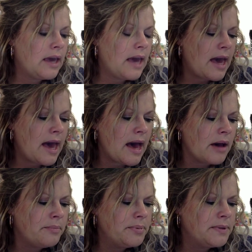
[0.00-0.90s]

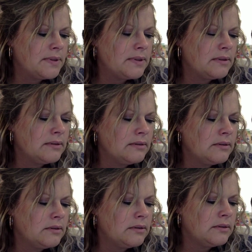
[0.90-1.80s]
caps,
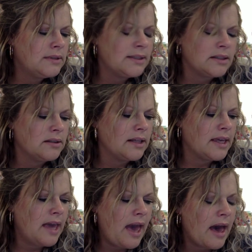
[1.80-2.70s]
doesn't look
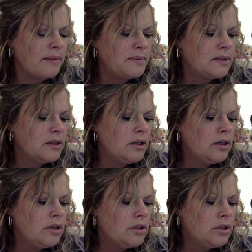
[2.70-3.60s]
like caps.
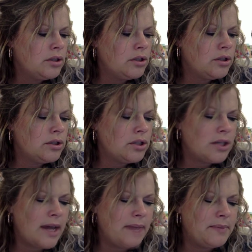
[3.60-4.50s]

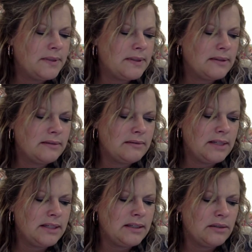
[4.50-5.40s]
Chaps
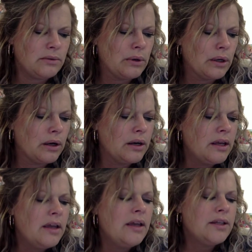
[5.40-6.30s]
isn't a word.
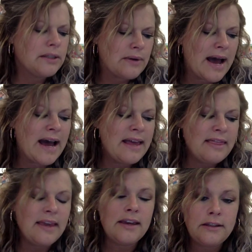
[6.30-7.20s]
So I
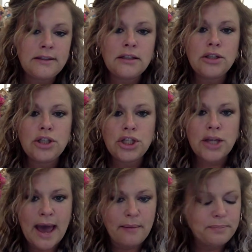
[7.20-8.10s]
think it's
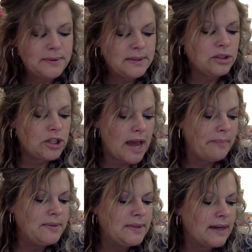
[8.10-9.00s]
chaps.
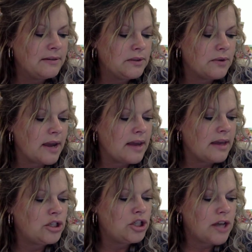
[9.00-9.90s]
Chaps sounds right,
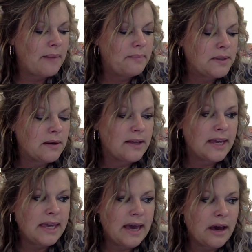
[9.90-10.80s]
and chaps are
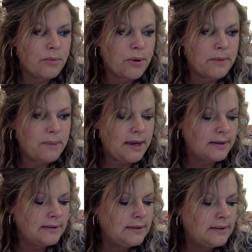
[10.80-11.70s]
like cowboy
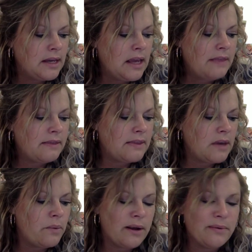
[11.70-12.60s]
pants that they
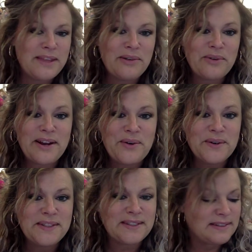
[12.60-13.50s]
wear when they ride
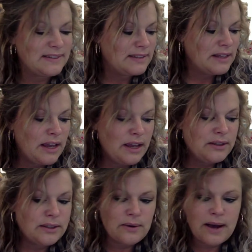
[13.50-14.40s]
horses.
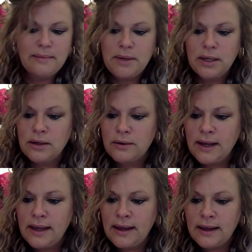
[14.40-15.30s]
So I'm going to go
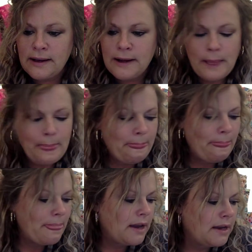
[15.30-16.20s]
ahead
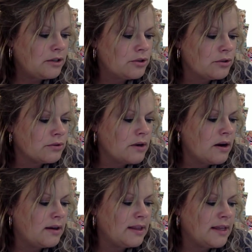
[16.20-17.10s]
and
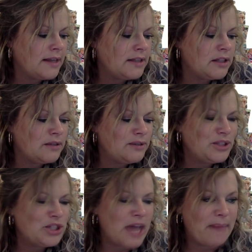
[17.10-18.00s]
draw a line to those
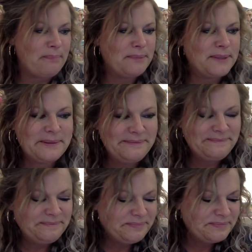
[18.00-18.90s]
chaps.
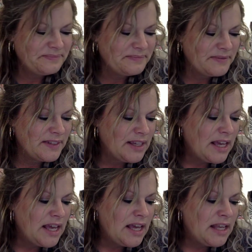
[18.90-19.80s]

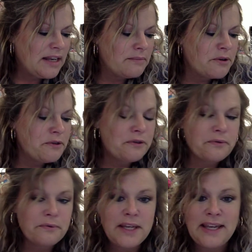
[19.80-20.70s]
Number
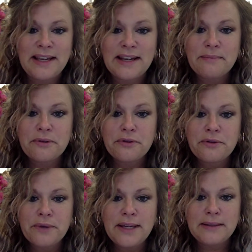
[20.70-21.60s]
3
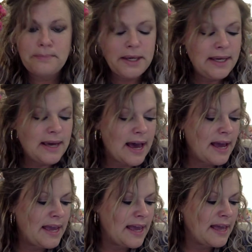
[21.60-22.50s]
is
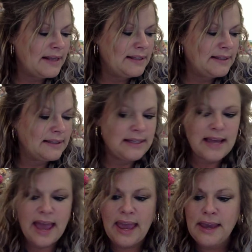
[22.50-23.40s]

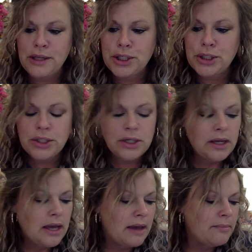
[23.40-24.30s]
P-I-N-C-H.
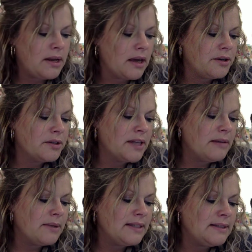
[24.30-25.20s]
I'm going to underline
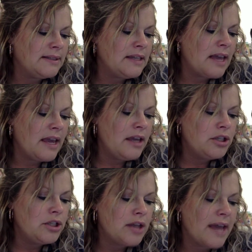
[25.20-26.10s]
my
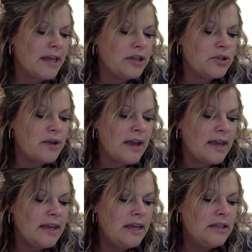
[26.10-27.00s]
CH. I can try
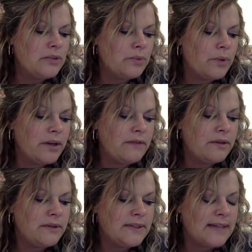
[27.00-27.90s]
each one of
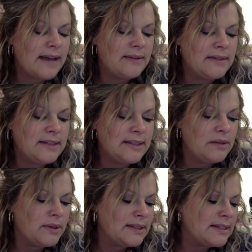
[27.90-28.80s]
those sounds to see
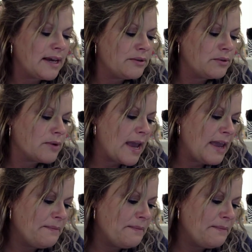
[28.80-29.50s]
what sounds right.